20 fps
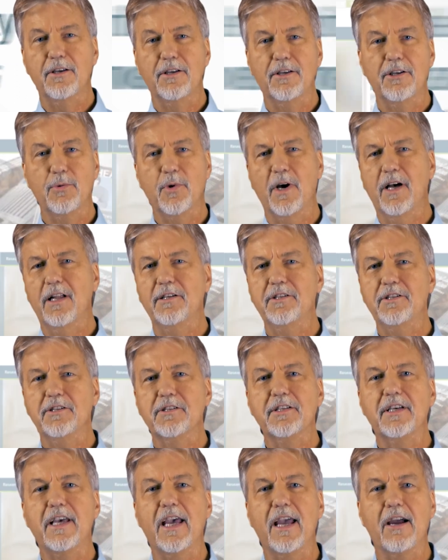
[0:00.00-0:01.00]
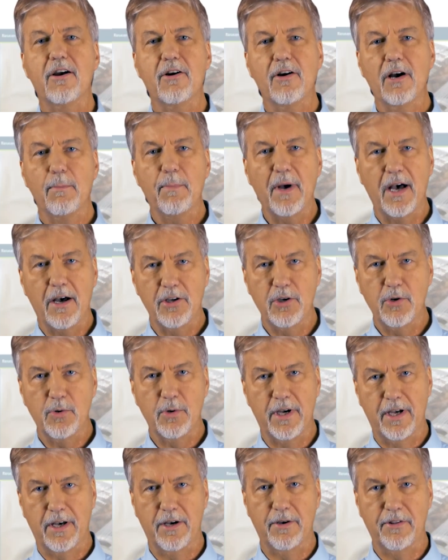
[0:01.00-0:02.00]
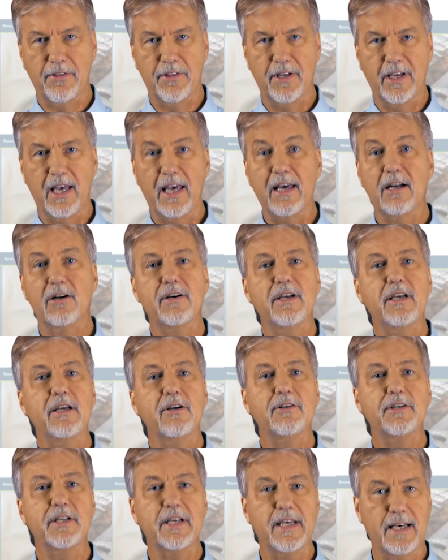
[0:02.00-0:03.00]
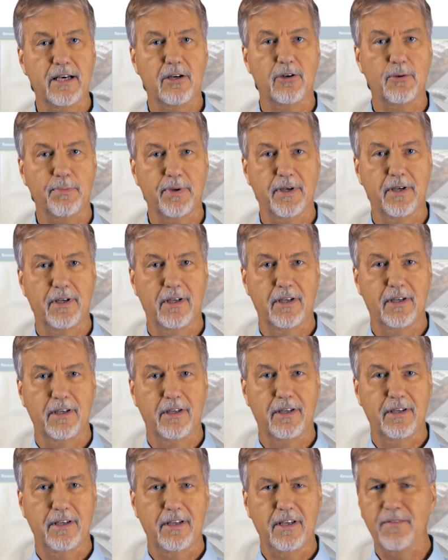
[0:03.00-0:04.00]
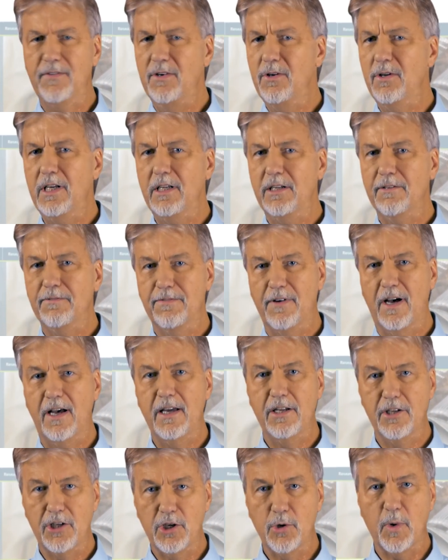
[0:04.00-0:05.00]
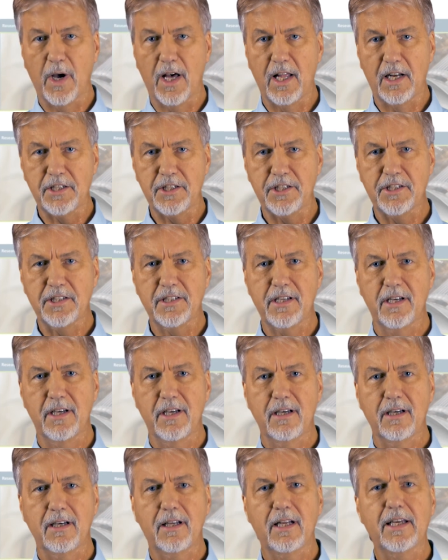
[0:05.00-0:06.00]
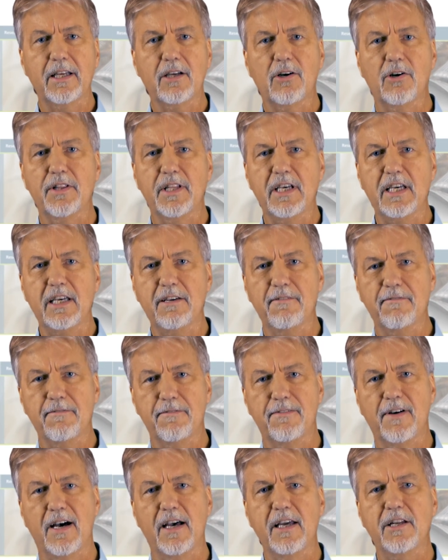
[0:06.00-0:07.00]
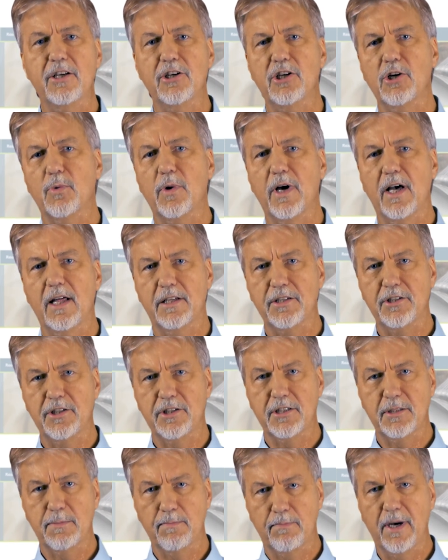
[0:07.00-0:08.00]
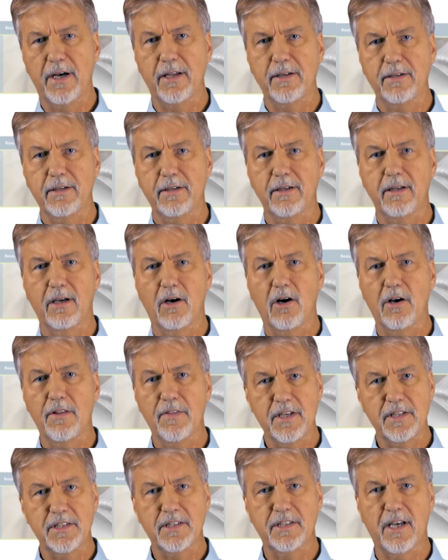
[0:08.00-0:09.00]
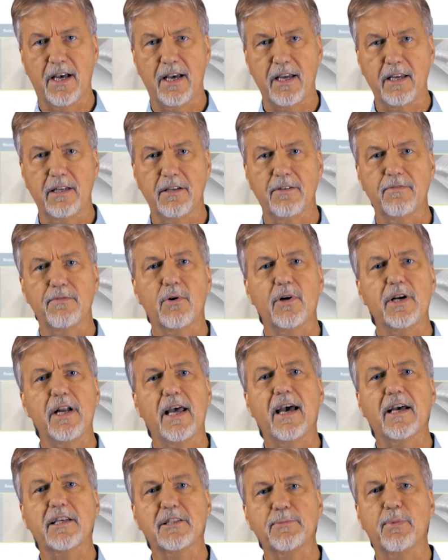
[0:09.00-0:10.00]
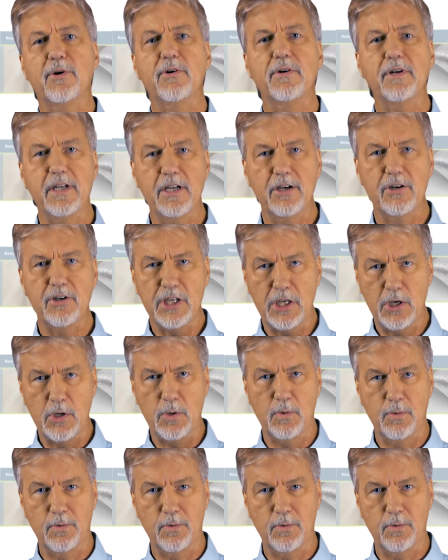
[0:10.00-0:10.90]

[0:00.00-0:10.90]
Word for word: Urologists care about your health and are here to help. If you need to find a urologist, click on the Find a Urologist button on this site for an expert near you.